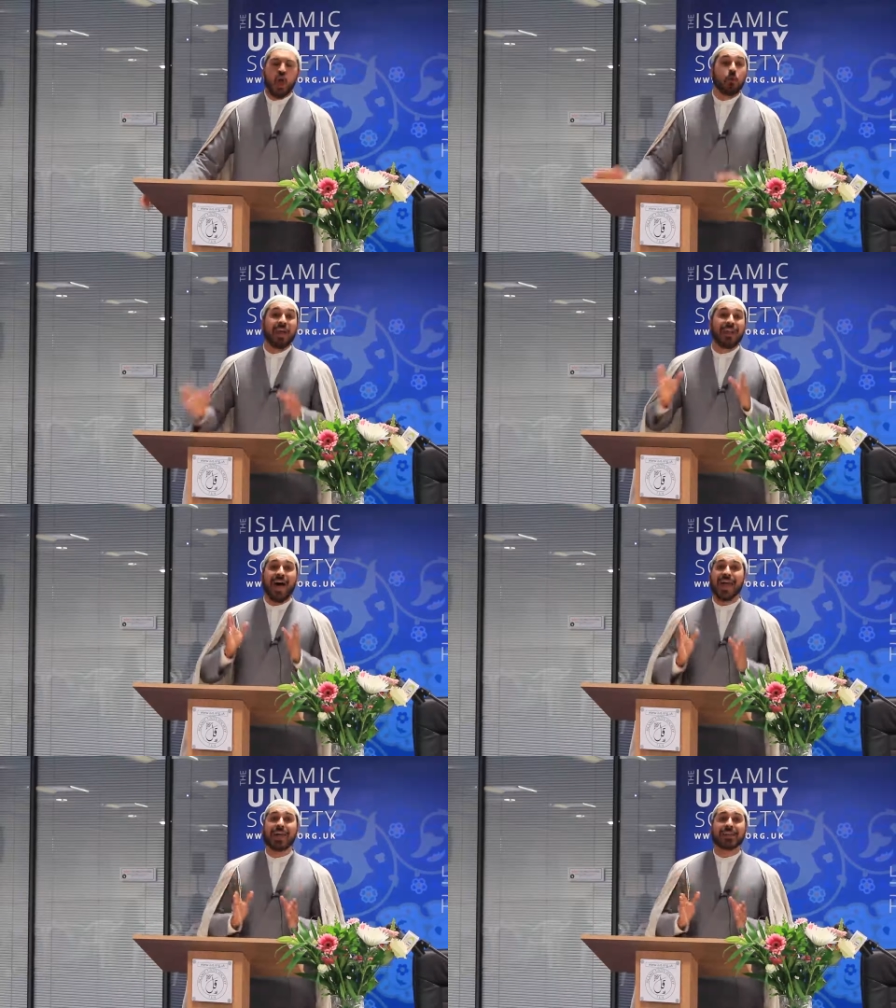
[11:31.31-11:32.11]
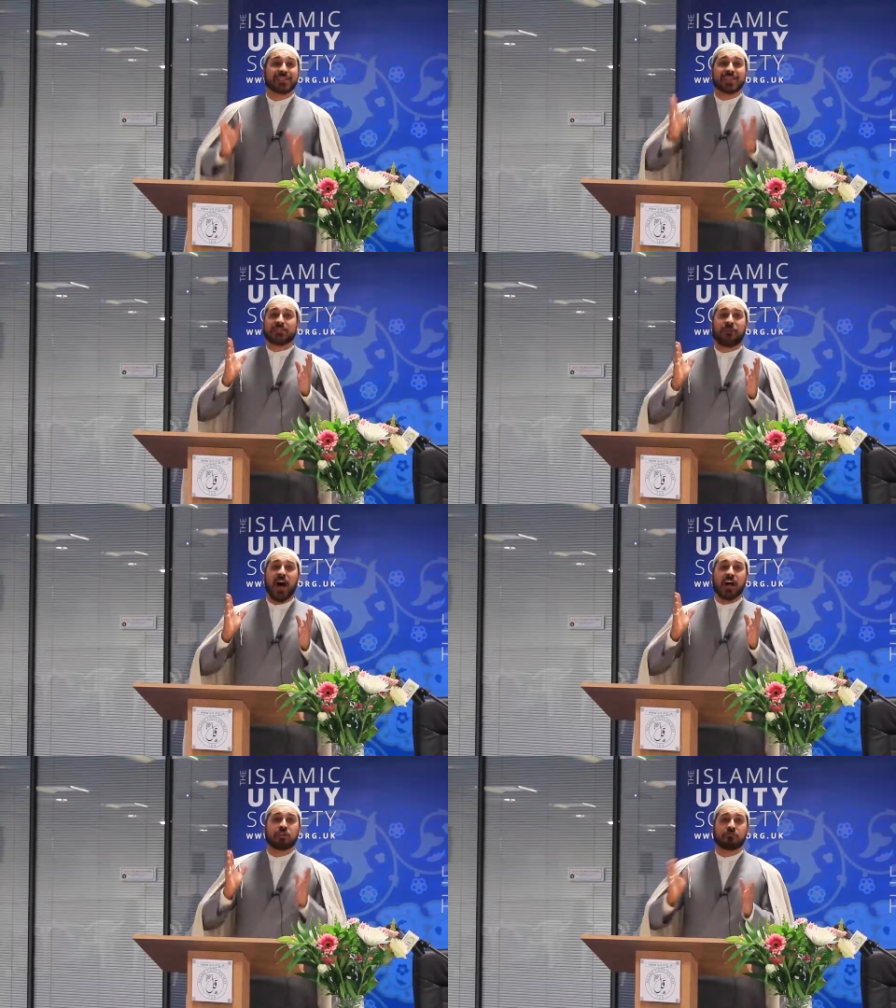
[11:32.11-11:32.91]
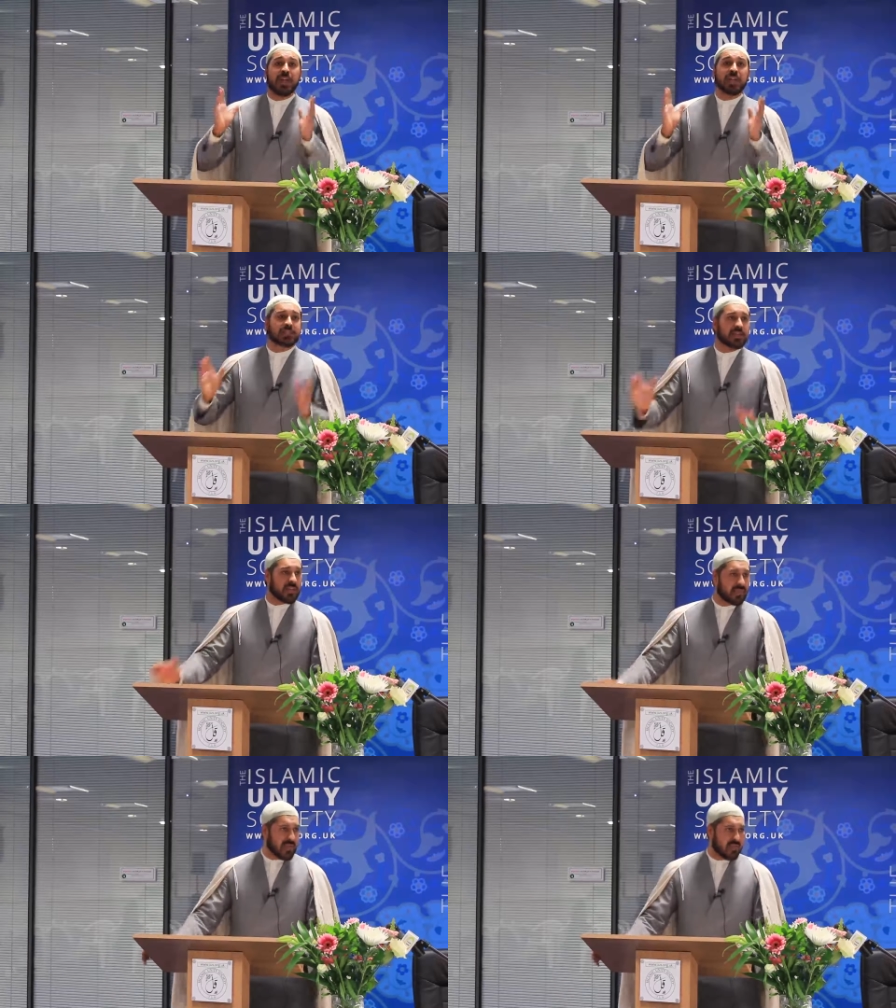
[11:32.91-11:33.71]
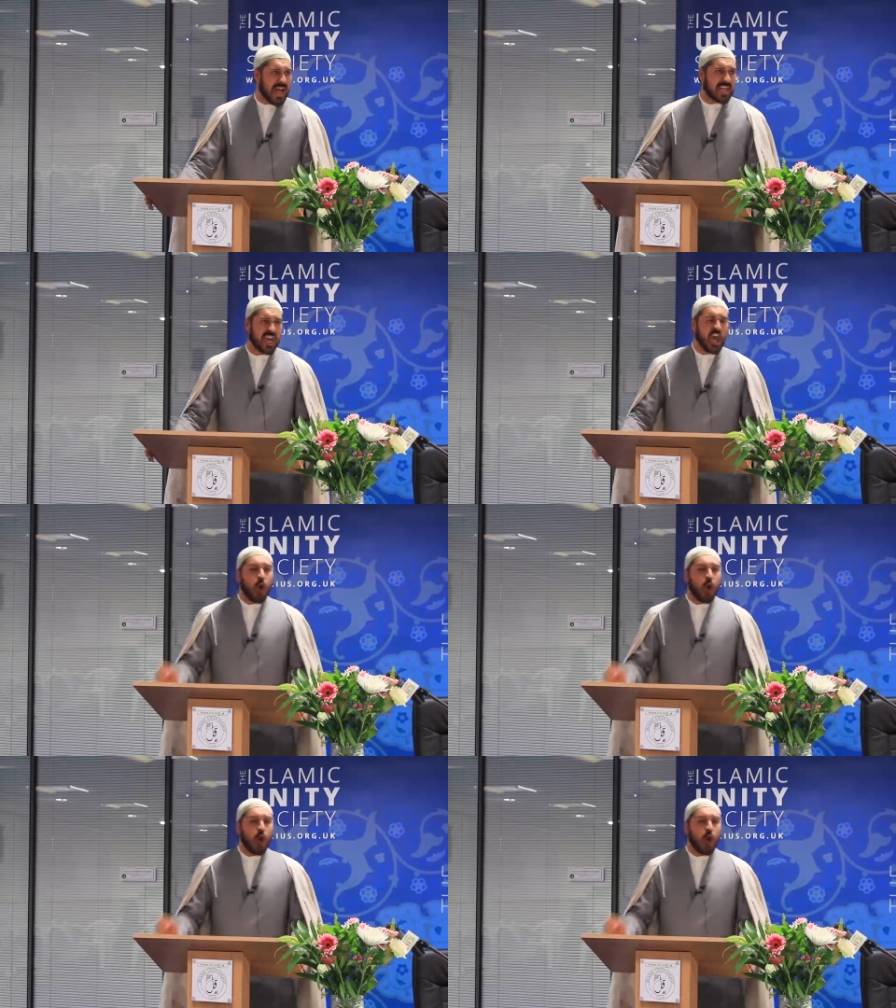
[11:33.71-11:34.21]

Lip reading: Wilayat is far greater than that.